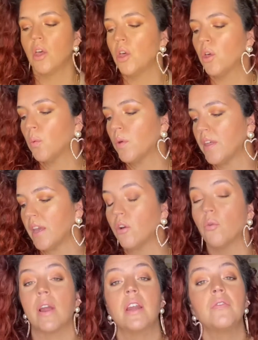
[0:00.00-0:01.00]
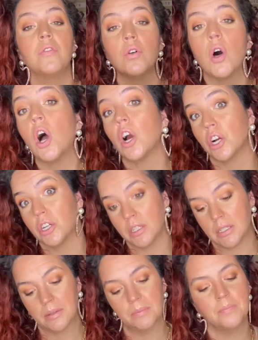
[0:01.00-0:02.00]
with a grateful
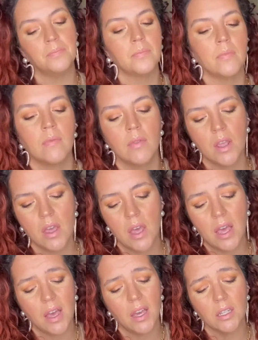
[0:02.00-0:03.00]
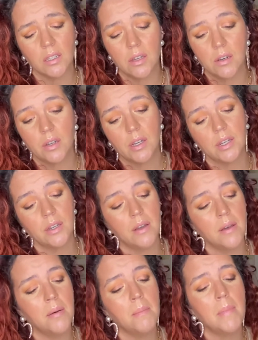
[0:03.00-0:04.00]
heart. And look,
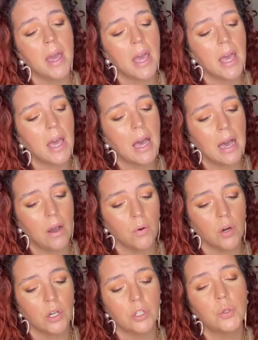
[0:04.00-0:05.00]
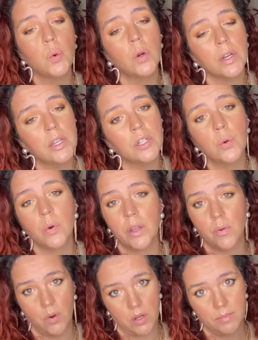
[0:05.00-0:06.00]
May our
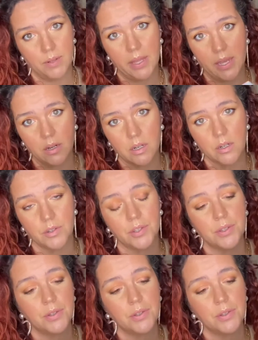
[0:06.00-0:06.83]
2021 planners